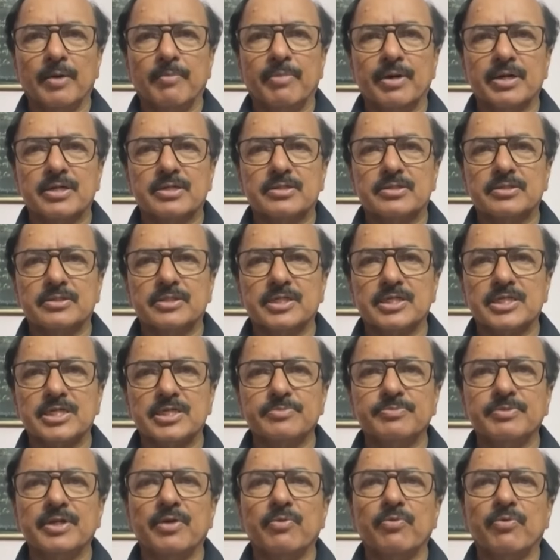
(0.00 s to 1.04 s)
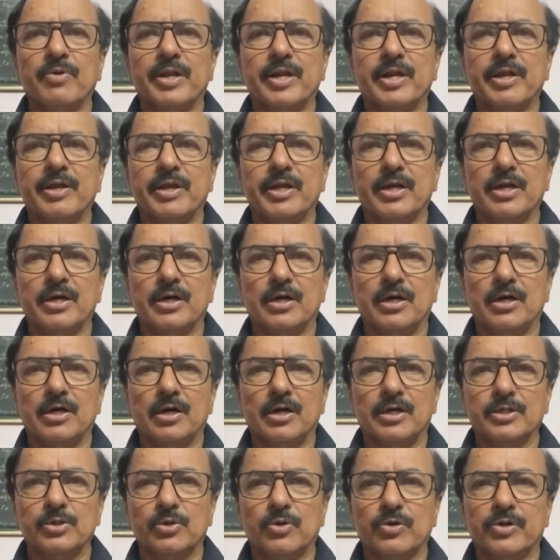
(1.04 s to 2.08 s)
But this has been a very,
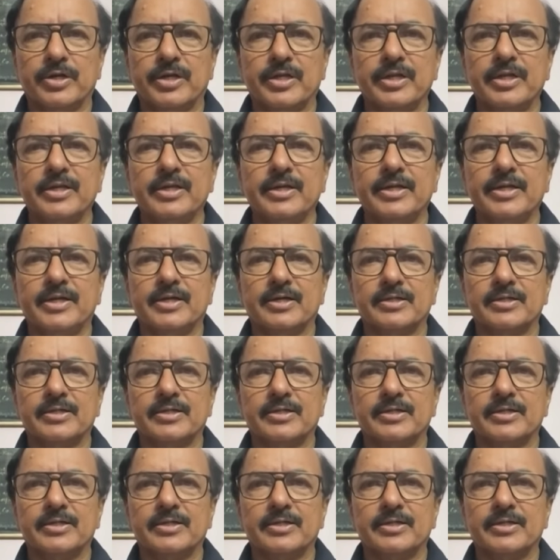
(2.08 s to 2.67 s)
uh, you know, keenly